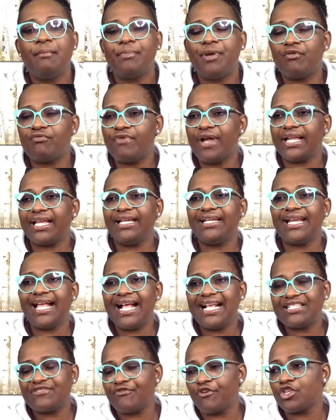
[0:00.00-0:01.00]
but
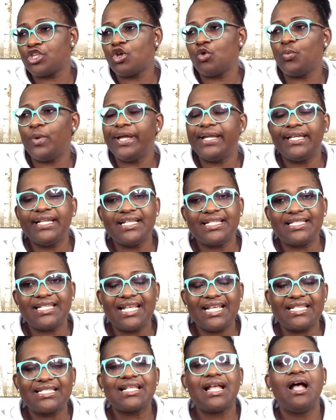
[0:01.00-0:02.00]
recognize for your
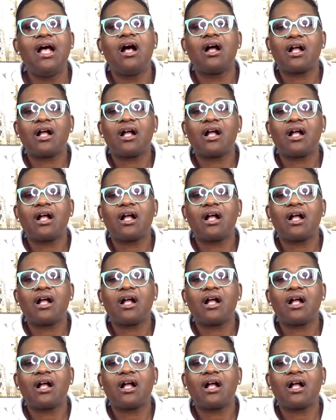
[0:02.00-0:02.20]
weaknesses,